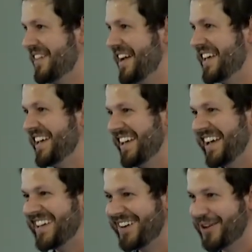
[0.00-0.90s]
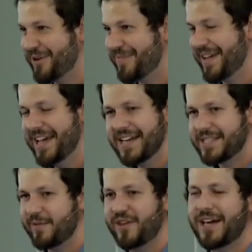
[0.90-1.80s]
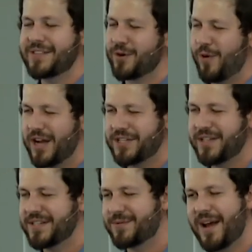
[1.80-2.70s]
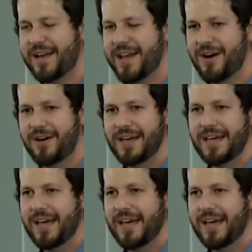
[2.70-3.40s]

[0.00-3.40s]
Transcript: Like, like, are you with me? Some of you guys are watching this right now,